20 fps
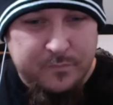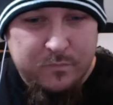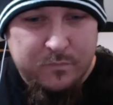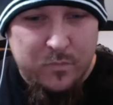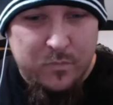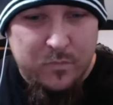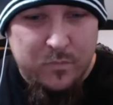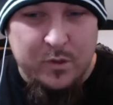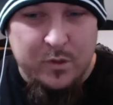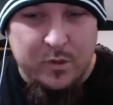
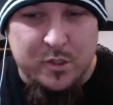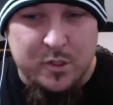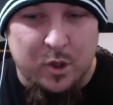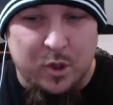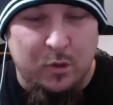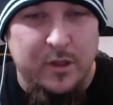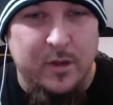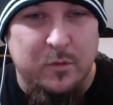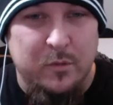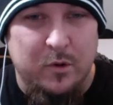you
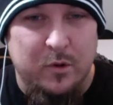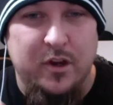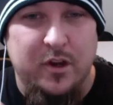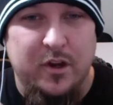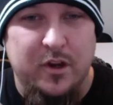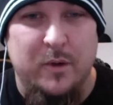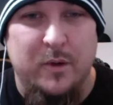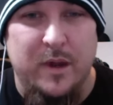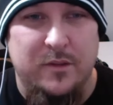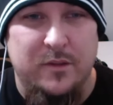slowly work
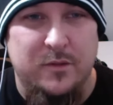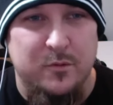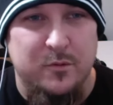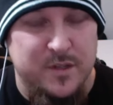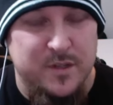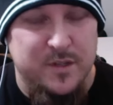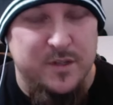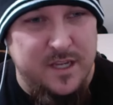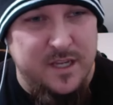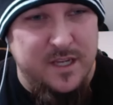your way through
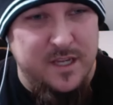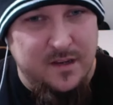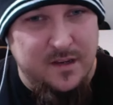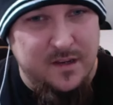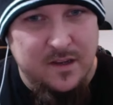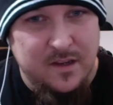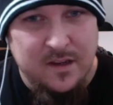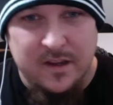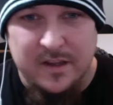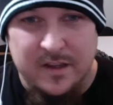the scene
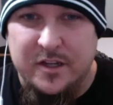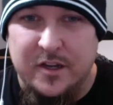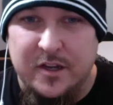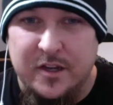until you